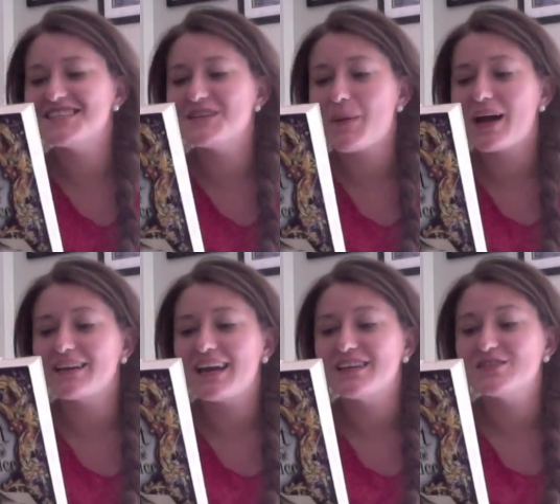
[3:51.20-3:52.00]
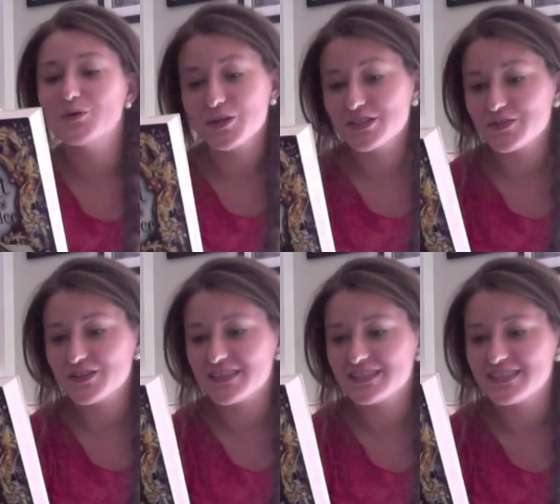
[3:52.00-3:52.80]
This is about a
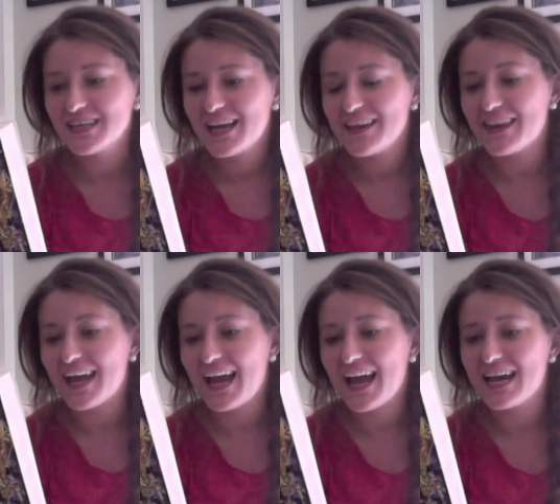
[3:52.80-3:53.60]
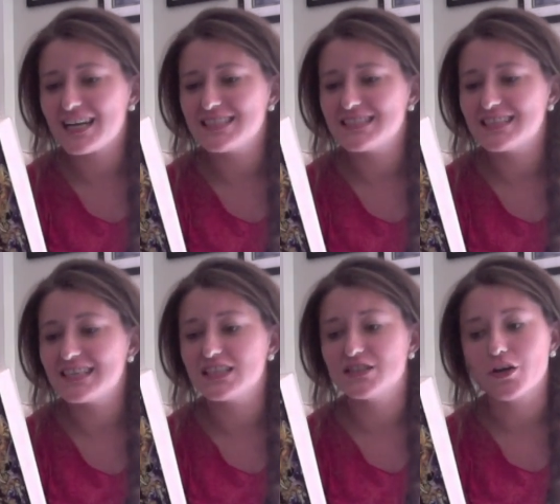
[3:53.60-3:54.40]
sorceress that has
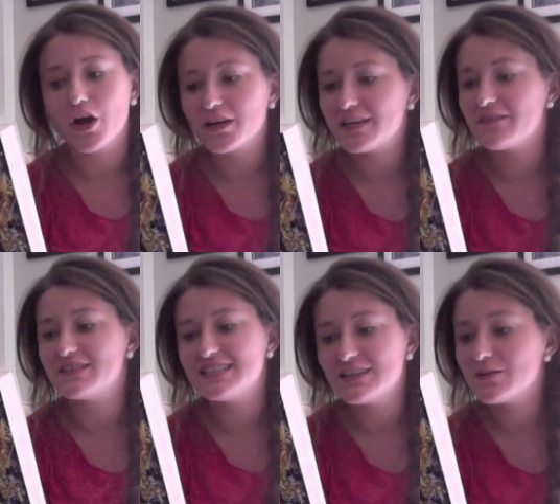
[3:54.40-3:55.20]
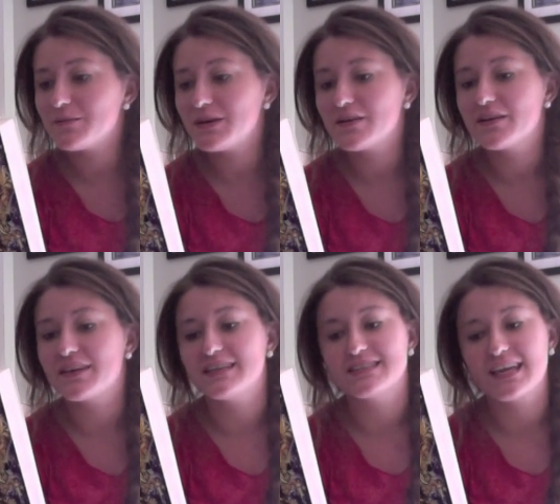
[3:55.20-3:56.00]
that is the guardian of a secret mirror
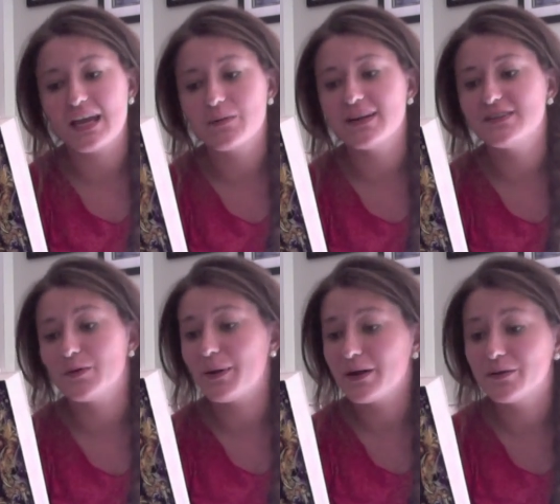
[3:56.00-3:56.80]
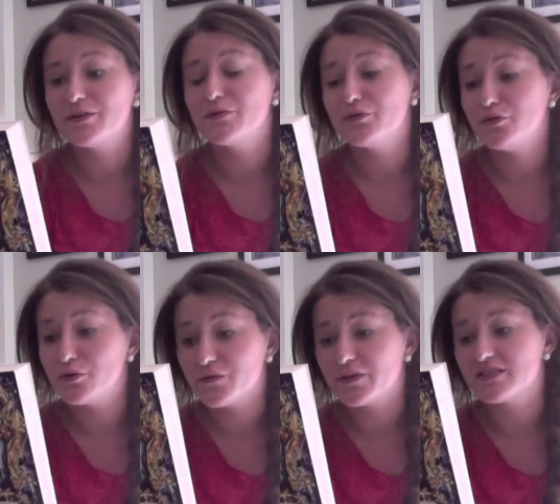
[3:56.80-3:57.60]
that is a gateway to a parallel
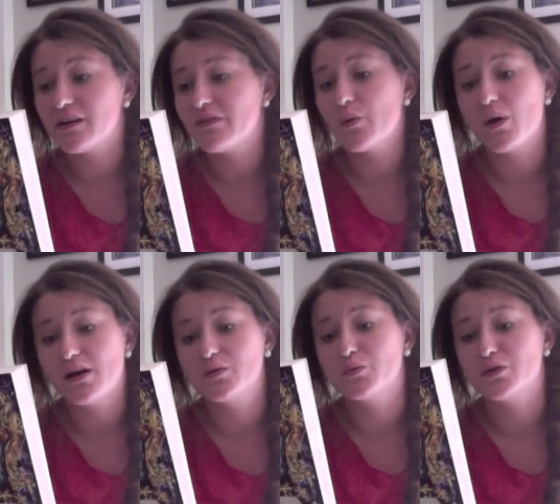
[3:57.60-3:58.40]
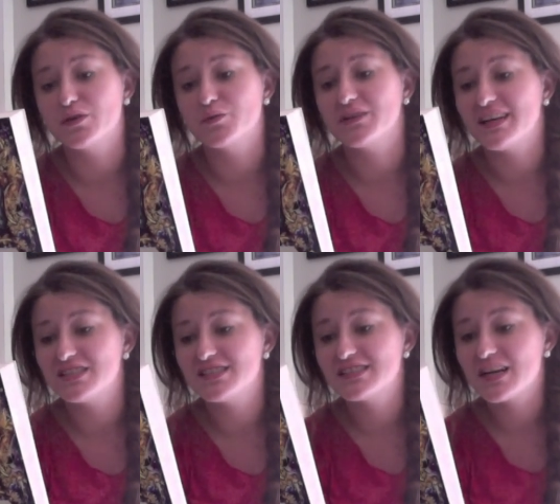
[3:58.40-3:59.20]
universe of the wild world where
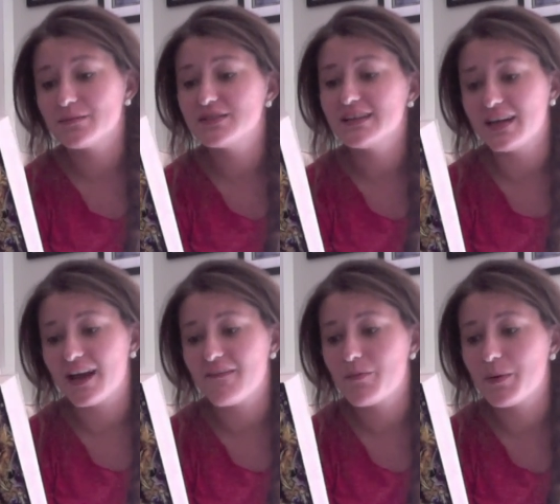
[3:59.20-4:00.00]
legends come to life.